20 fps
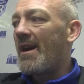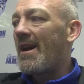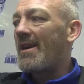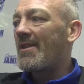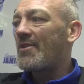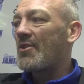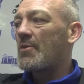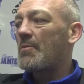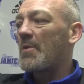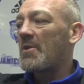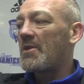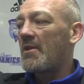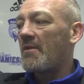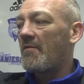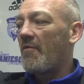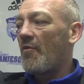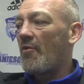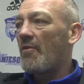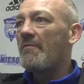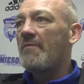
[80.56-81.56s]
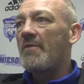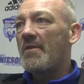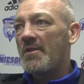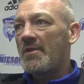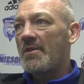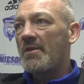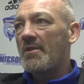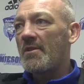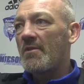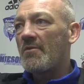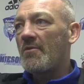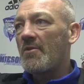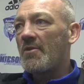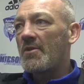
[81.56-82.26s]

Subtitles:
Aye, it just wasn't falling for us, you know.